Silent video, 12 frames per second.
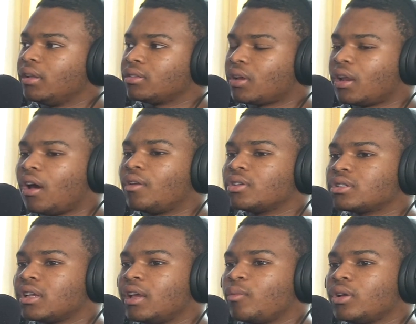try to
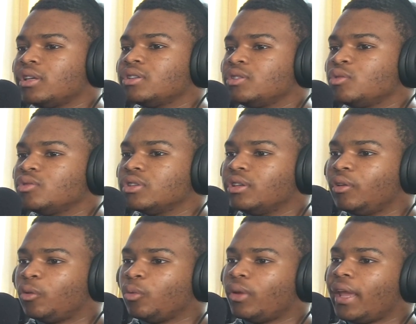understand what he's using to
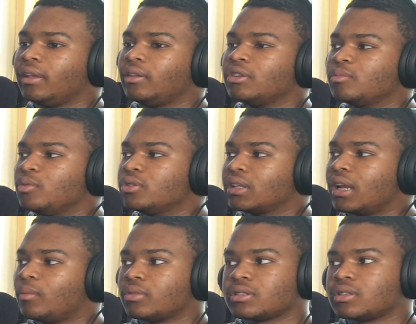create this music
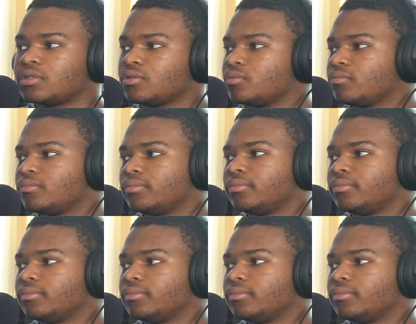that I'm listening to.